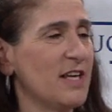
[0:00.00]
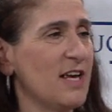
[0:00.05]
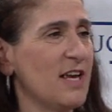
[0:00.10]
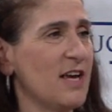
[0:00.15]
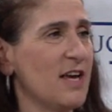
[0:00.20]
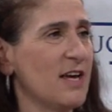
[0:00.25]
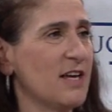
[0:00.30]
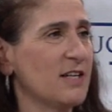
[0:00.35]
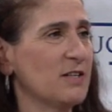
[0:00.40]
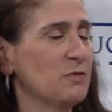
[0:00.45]

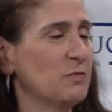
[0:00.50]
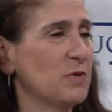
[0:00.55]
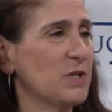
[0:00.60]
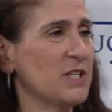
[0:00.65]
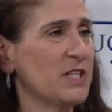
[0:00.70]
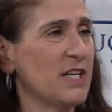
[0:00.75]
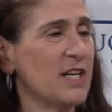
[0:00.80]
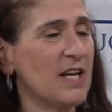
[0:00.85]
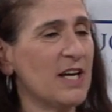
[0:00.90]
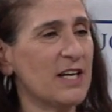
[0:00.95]
and one
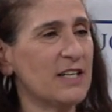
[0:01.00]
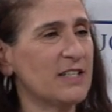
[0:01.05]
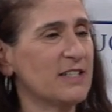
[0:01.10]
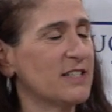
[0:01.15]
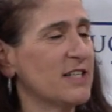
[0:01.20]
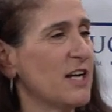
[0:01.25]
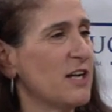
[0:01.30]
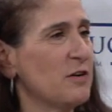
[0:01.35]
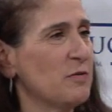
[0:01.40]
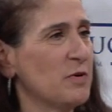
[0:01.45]
day I
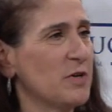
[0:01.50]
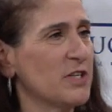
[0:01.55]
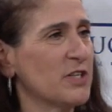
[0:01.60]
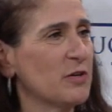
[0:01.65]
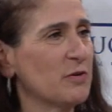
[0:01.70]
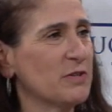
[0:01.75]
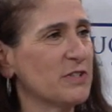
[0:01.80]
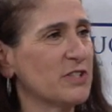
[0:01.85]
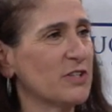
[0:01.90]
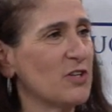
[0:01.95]
decided I wanted to
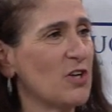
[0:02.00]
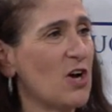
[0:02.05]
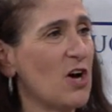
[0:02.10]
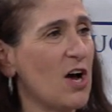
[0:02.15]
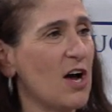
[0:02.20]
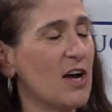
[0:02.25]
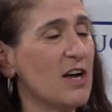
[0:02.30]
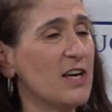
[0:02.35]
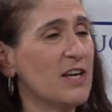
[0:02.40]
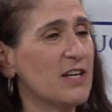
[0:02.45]
go into
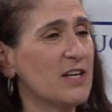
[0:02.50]
law.